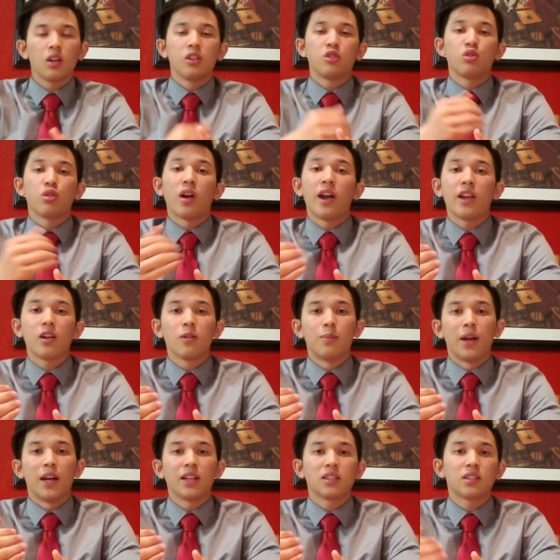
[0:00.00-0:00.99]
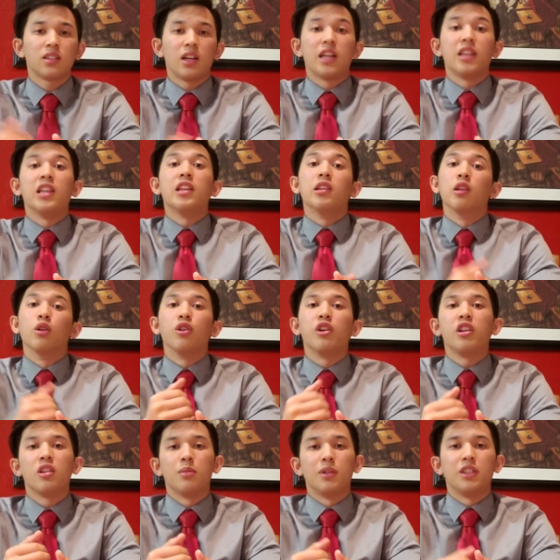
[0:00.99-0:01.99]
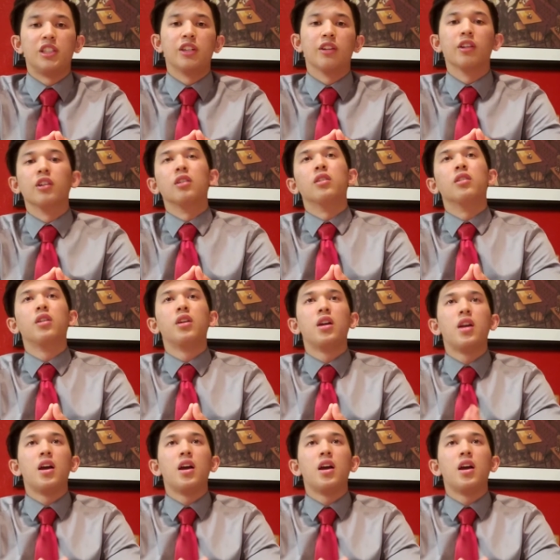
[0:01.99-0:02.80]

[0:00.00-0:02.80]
trying your best and then learning the material.